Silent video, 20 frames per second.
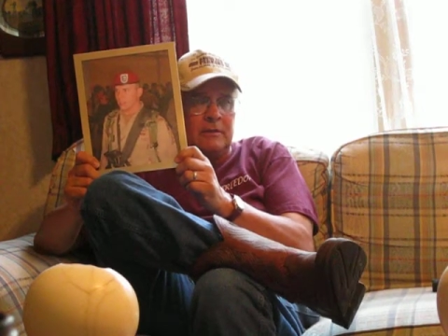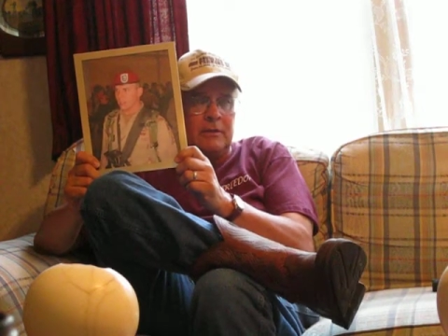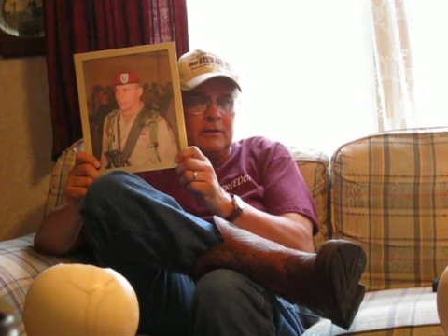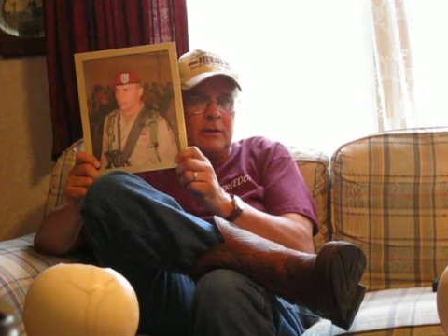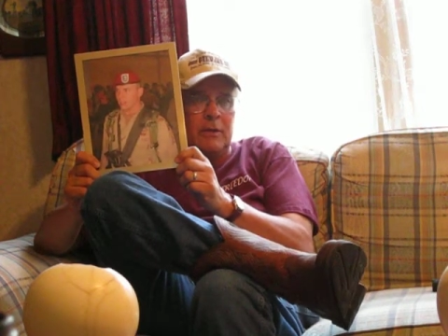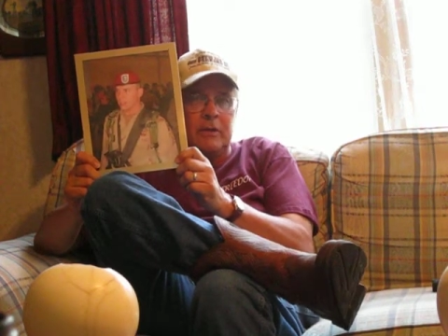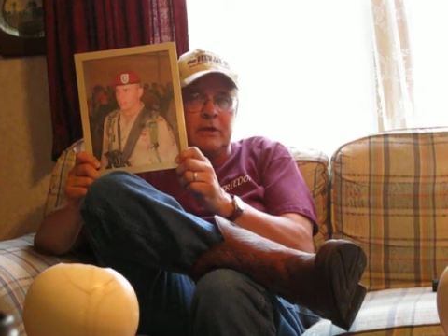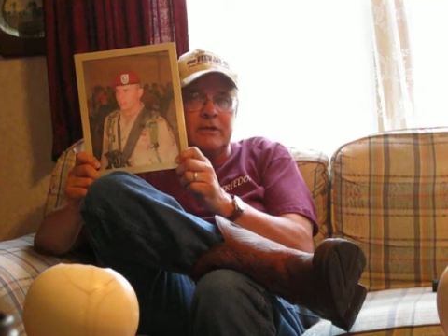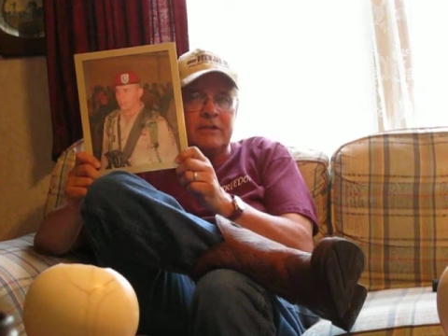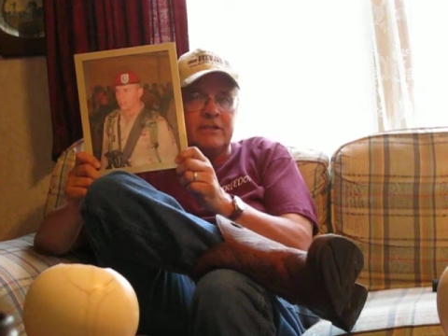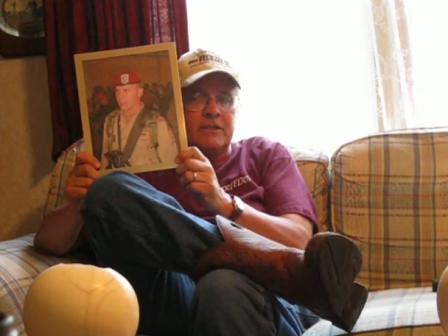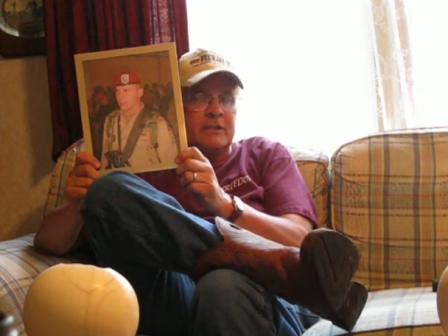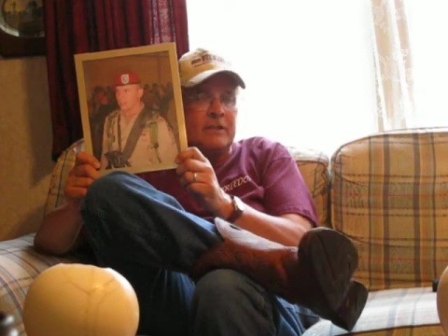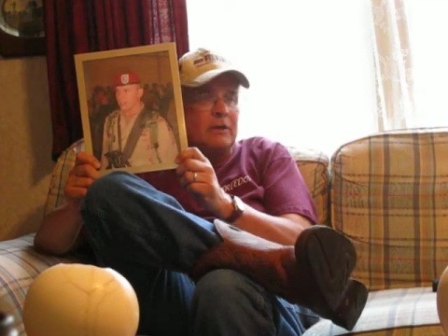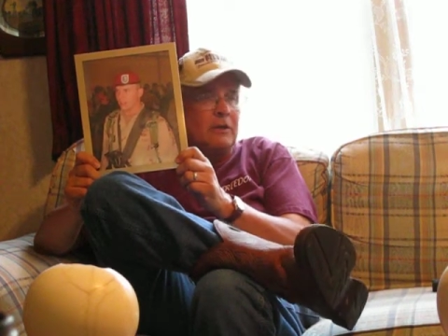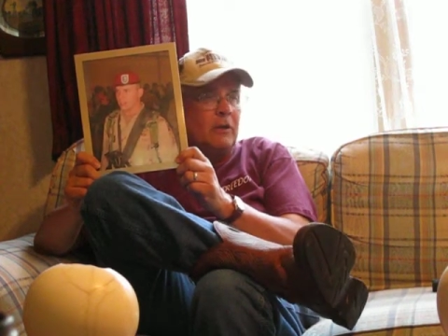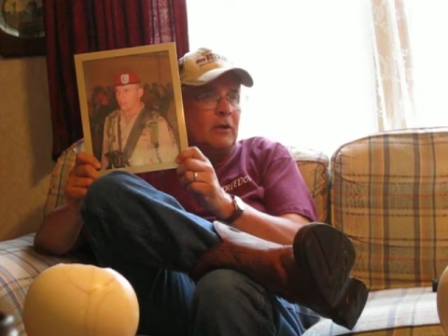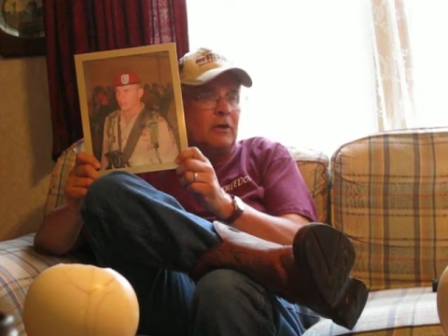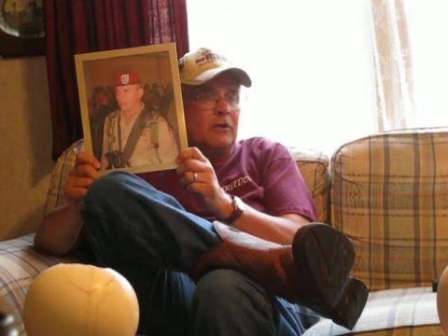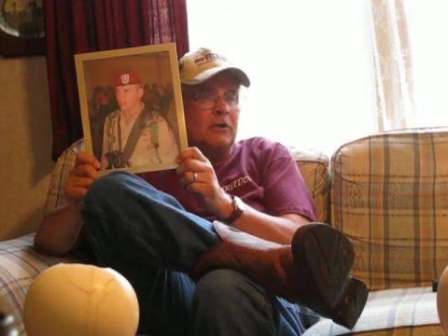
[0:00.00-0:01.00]
You can
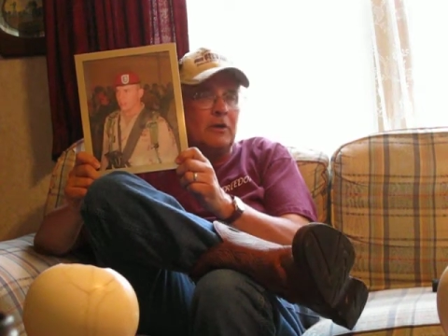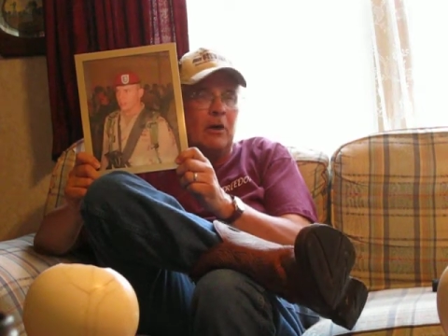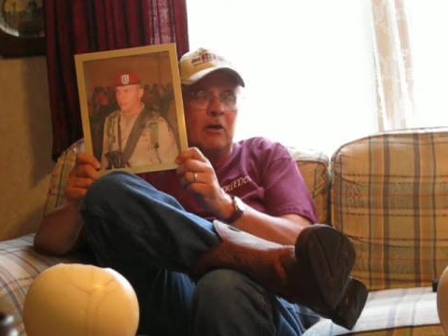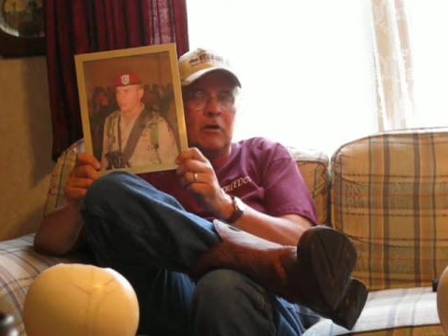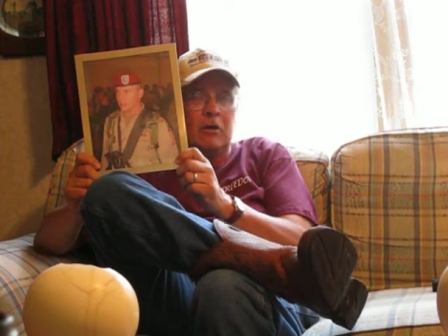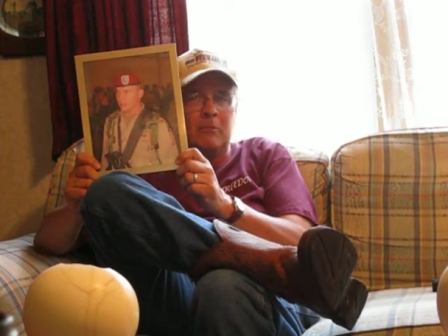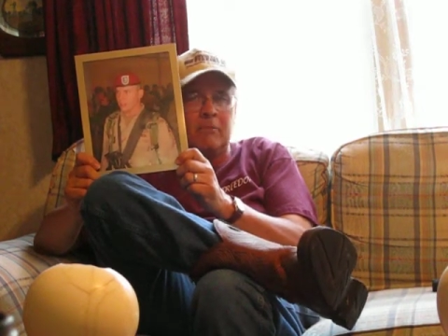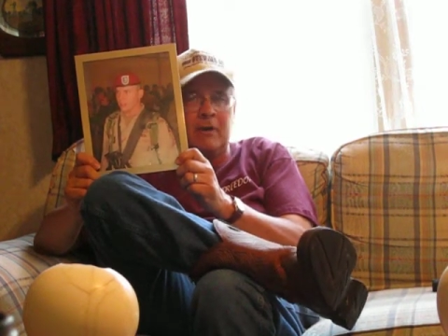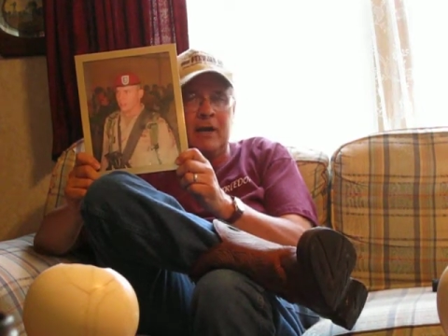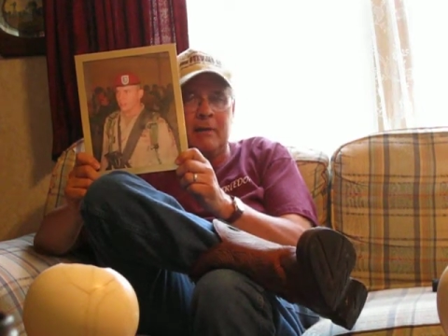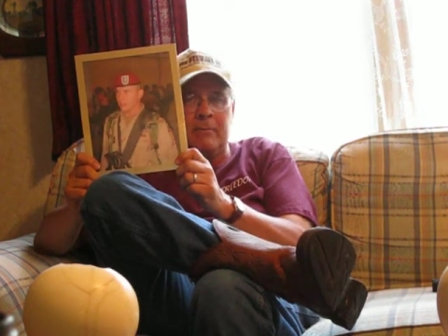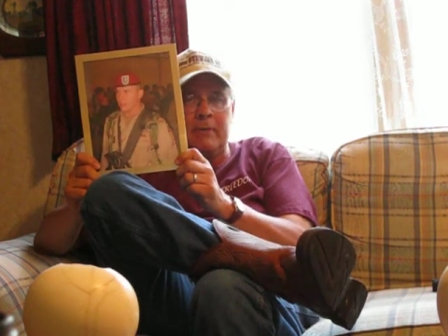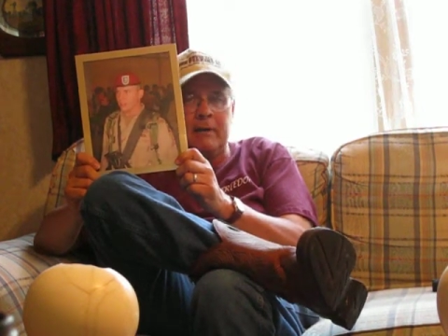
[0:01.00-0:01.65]
you can talk about